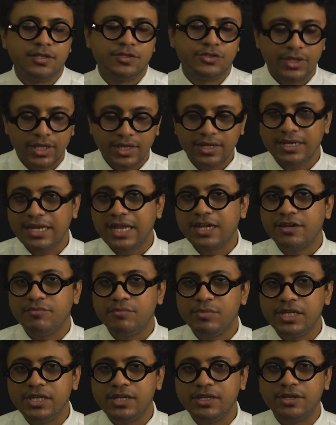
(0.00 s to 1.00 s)
So that led
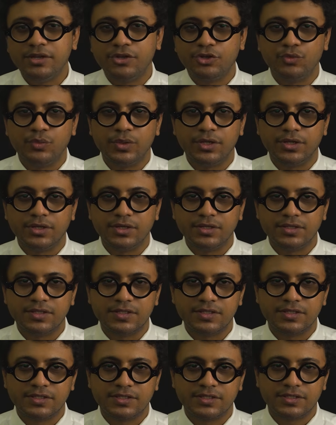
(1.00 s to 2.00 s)
me
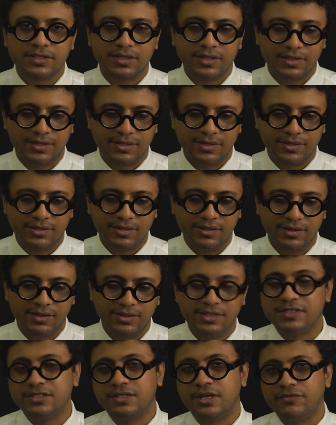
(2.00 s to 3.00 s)
towards
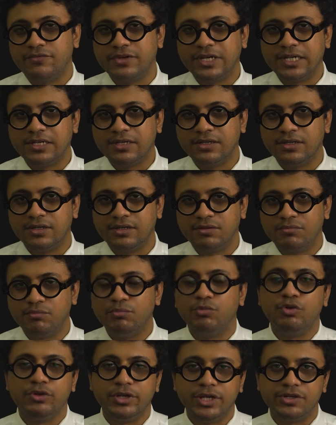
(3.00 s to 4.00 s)
discovering
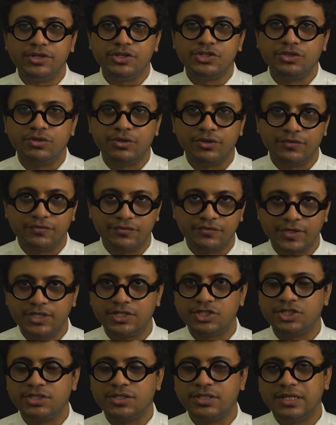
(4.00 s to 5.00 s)
more literature on
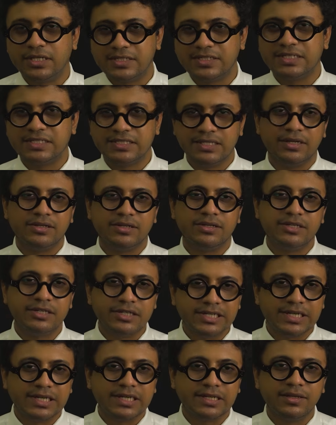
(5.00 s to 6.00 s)
fascia. And as I started
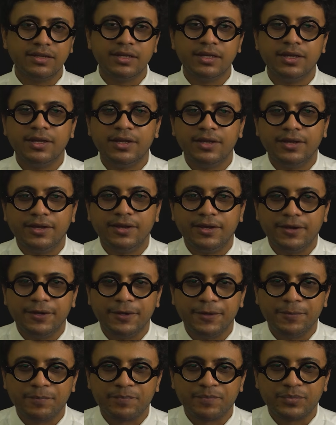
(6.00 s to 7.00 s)
reading,
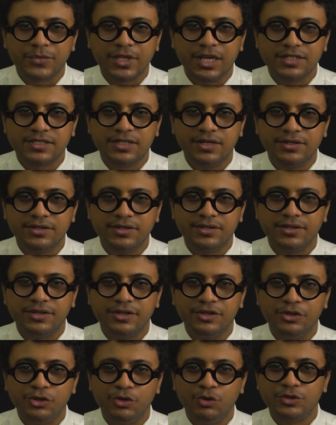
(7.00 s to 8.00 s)
I started
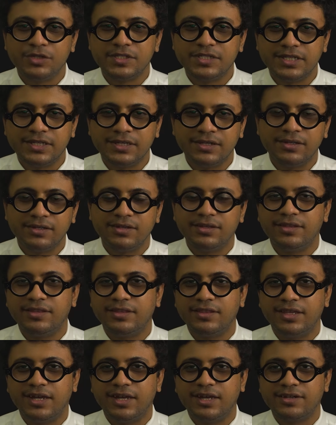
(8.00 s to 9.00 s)
noticing
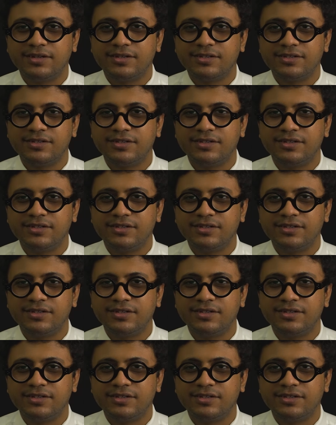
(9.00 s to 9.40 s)
that